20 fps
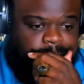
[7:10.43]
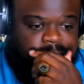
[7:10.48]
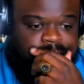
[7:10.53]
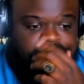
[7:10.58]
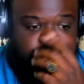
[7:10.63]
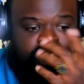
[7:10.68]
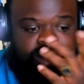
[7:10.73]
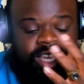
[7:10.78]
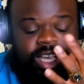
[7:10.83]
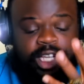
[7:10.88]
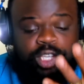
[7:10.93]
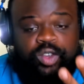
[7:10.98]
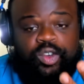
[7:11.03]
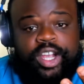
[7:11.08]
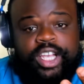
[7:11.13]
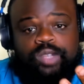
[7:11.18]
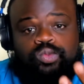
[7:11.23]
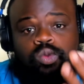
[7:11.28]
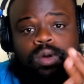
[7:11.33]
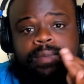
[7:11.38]
you think a
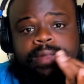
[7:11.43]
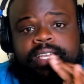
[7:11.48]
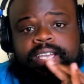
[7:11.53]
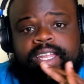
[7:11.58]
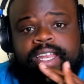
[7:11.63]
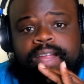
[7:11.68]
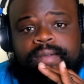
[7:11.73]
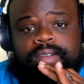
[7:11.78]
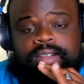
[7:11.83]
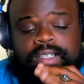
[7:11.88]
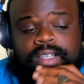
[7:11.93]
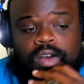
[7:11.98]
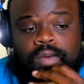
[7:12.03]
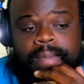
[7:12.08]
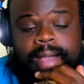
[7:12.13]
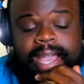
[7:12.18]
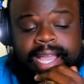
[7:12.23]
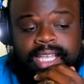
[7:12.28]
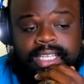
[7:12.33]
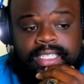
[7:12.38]
trans woman can ever go
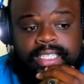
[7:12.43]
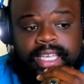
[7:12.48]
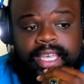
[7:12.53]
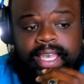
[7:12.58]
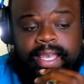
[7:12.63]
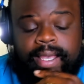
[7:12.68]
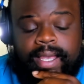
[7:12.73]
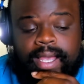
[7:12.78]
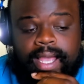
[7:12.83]
back and say,